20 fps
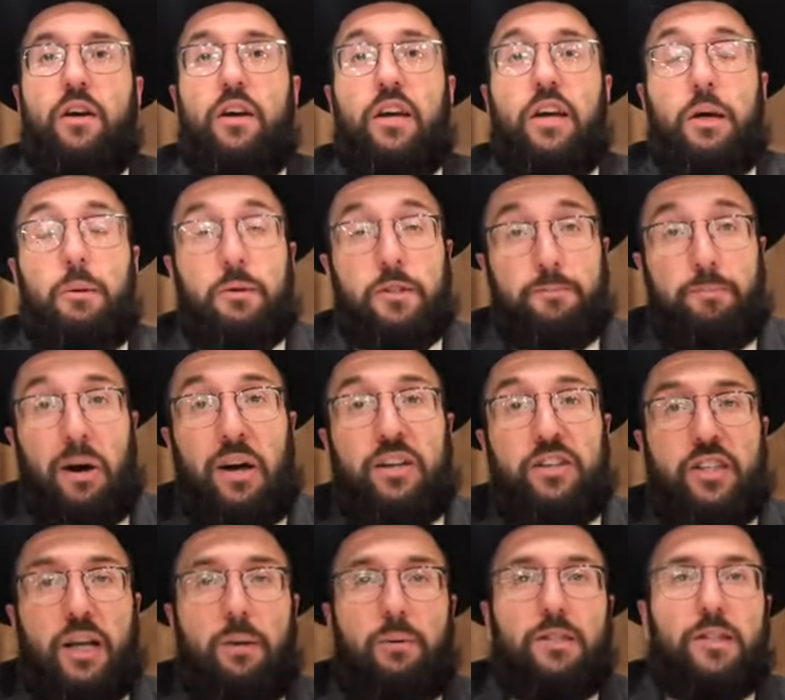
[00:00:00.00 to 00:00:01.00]
He was punished,
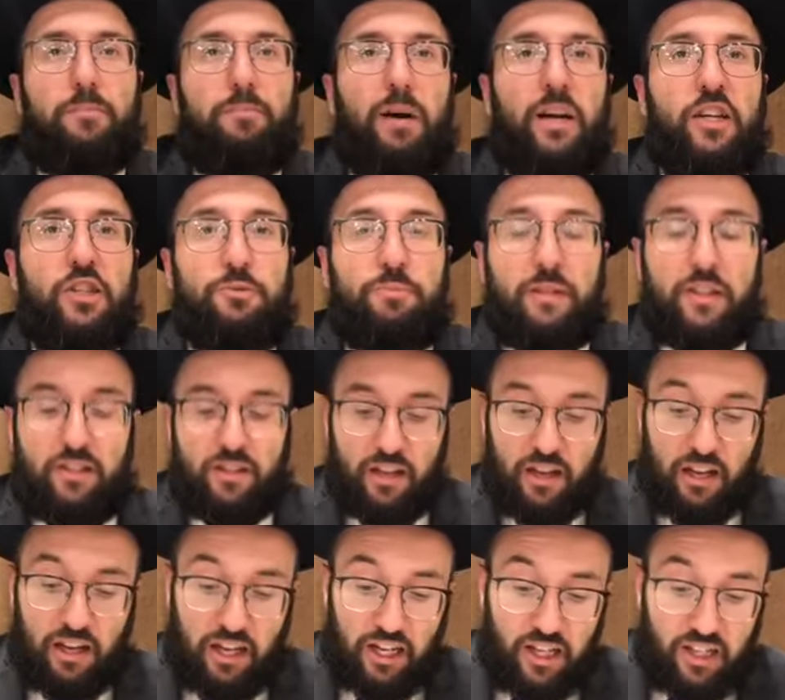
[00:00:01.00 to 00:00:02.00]
that was a punishment.
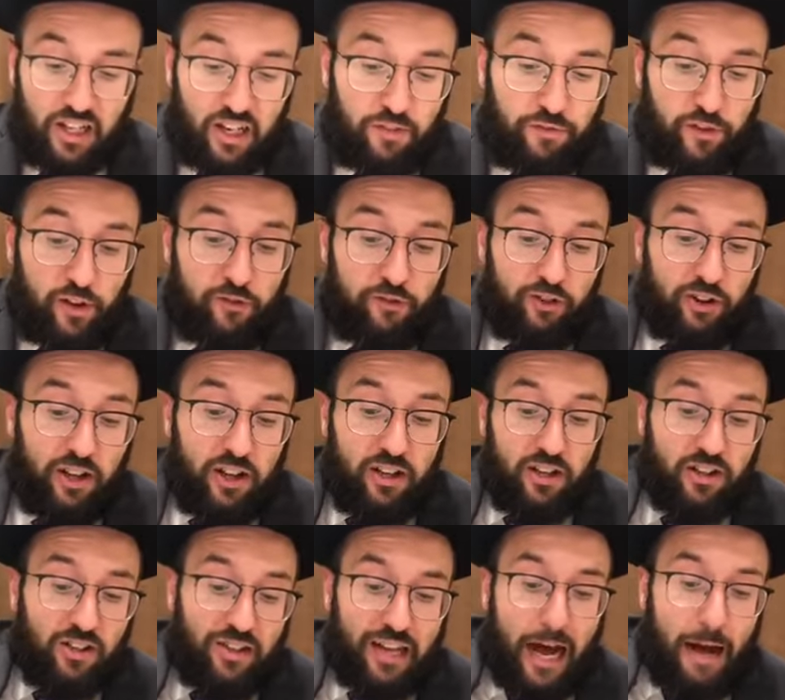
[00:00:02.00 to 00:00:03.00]
He didn't fulfill
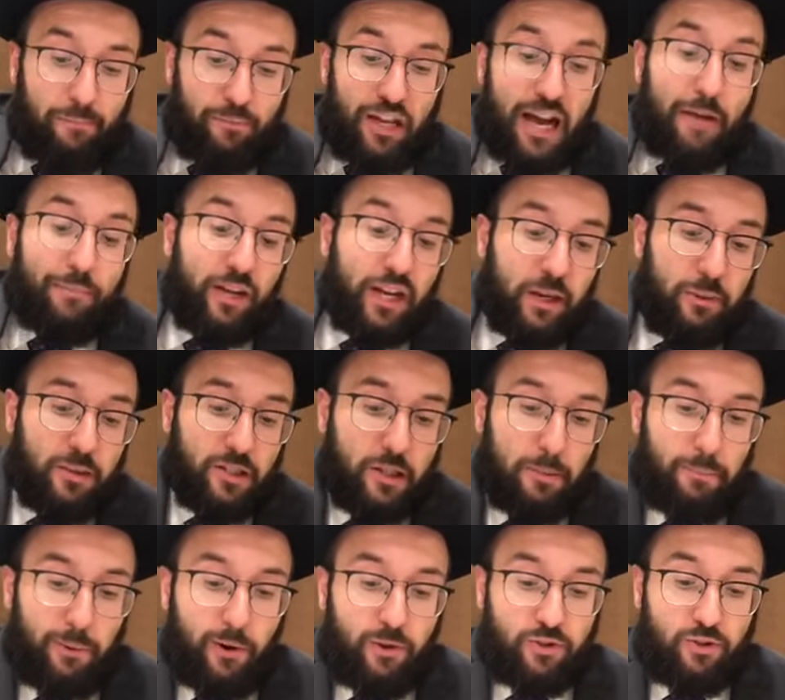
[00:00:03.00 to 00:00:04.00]
the top that he was
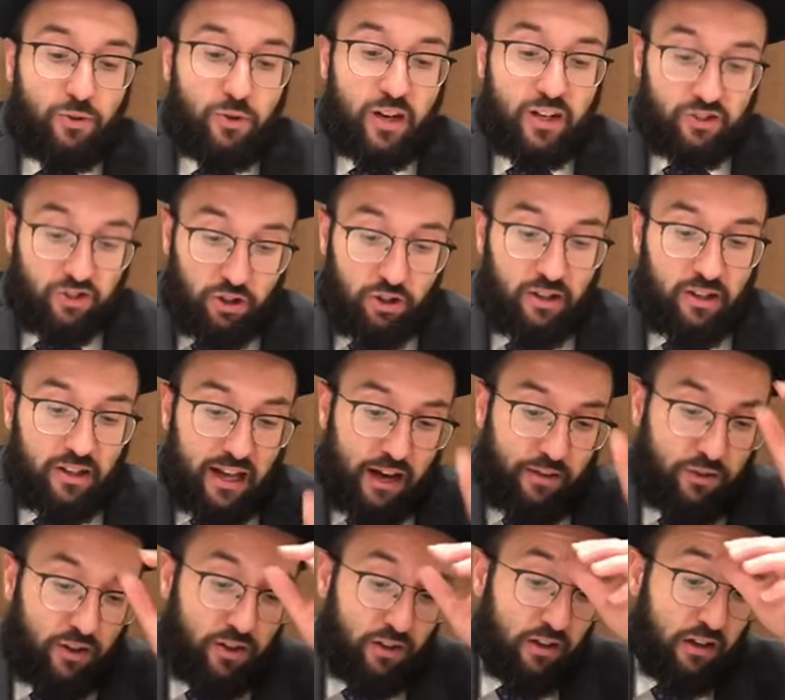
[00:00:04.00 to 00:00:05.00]
supposed to on a certain
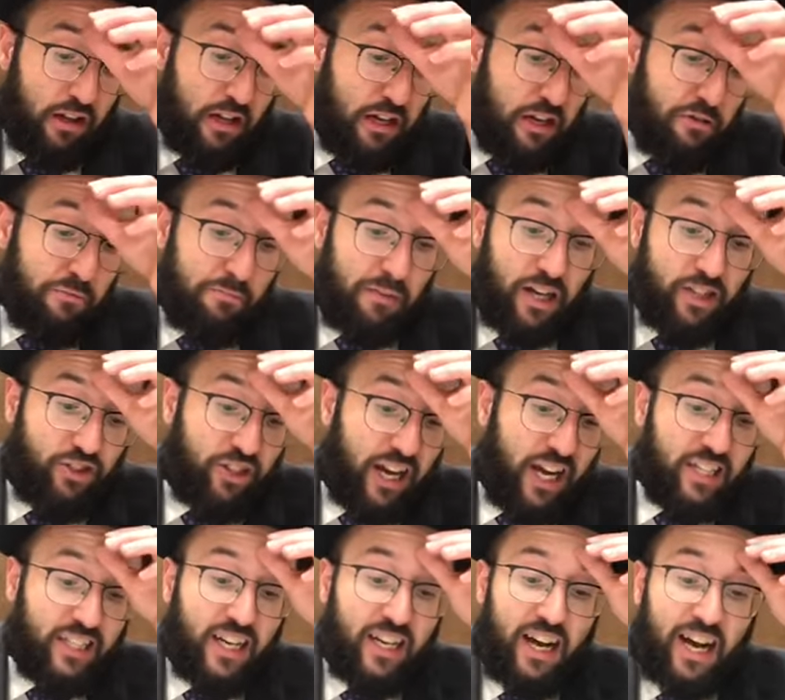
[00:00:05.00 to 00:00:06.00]
level. Hanoch
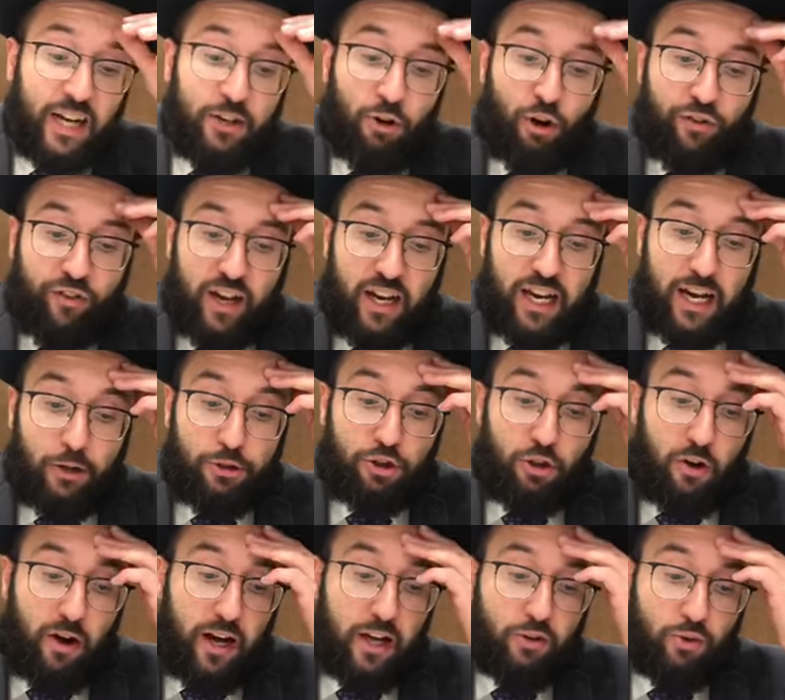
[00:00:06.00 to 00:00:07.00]

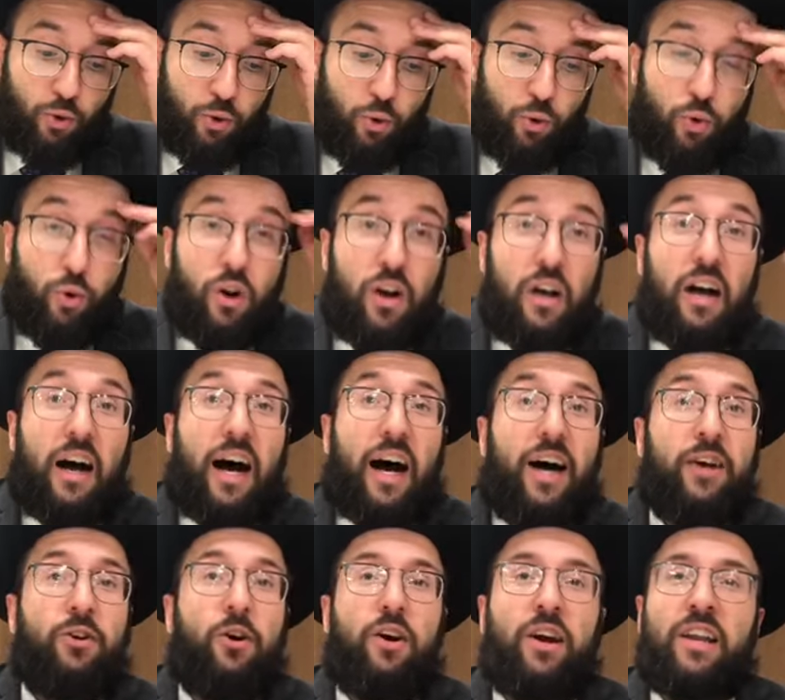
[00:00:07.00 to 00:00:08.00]

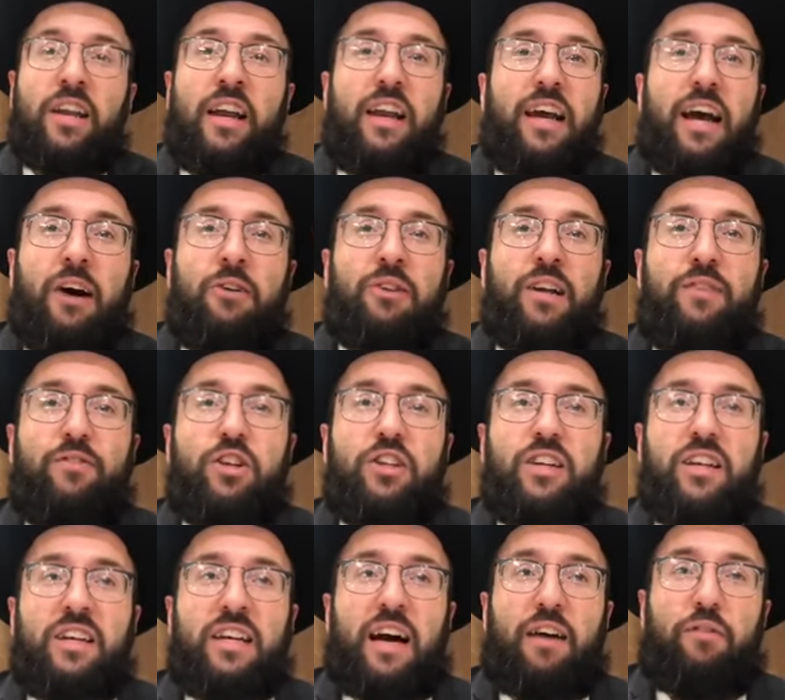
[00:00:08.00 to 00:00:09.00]
and Eliyahu never did
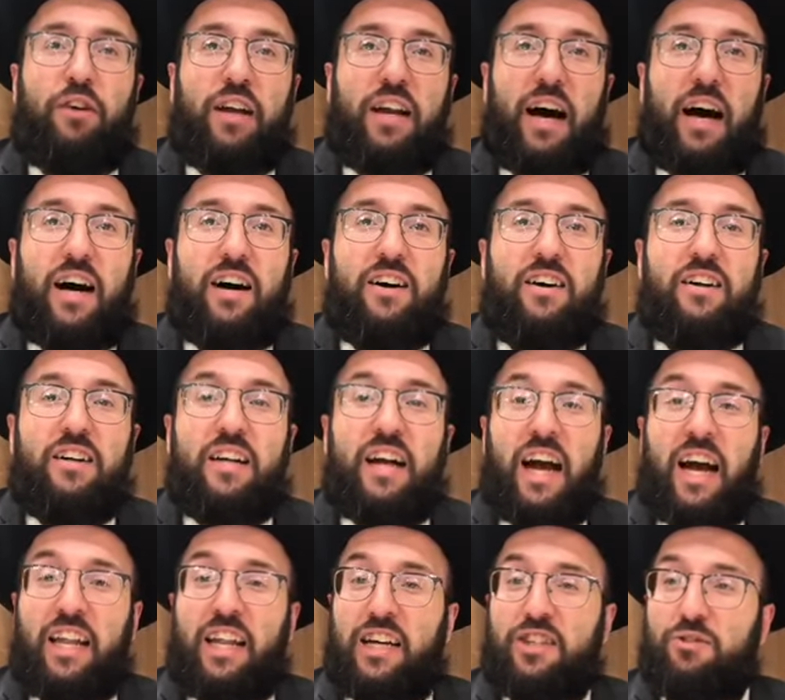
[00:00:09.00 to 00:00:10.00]
an avera.
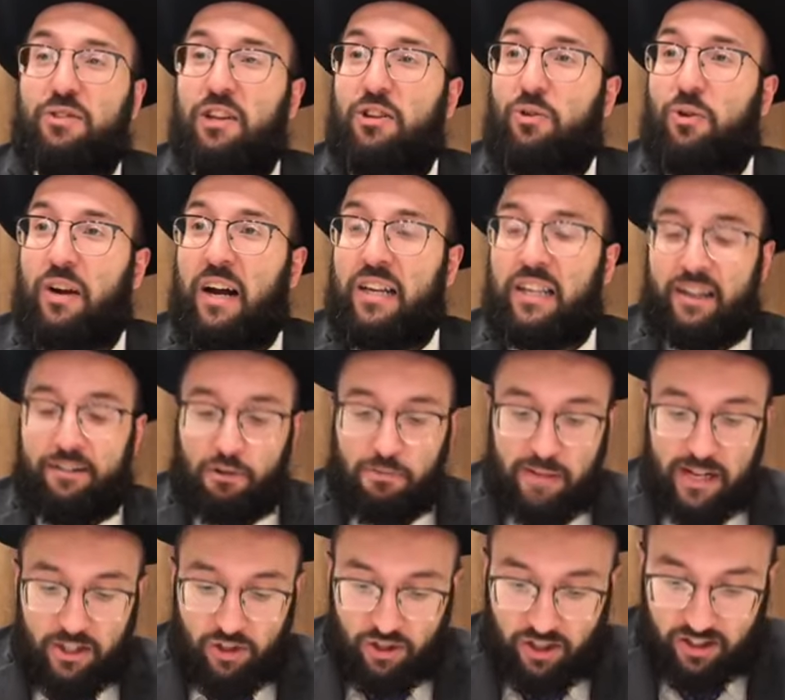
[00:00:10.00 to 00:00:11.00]
And that's what the Torah never
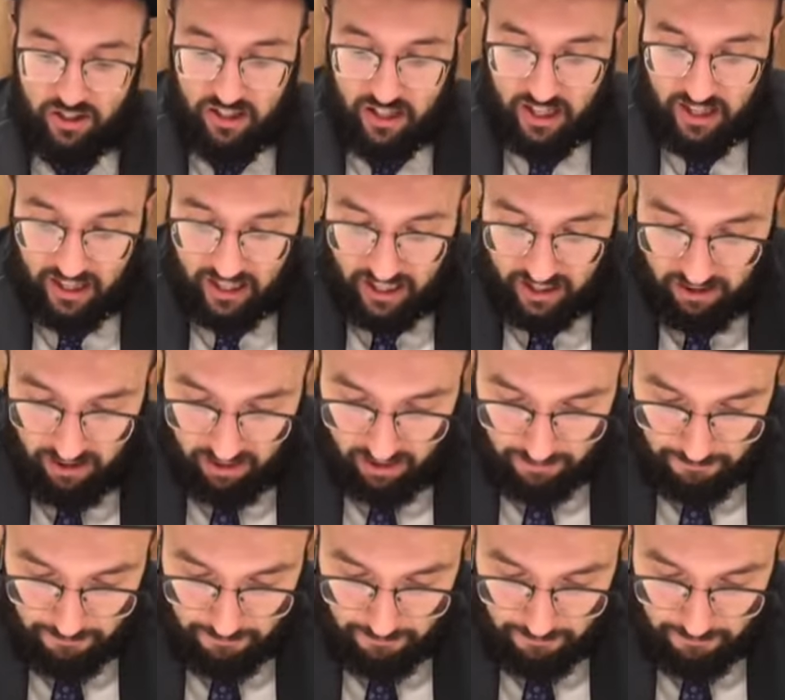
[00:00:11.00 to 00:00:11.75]
mentions, a death.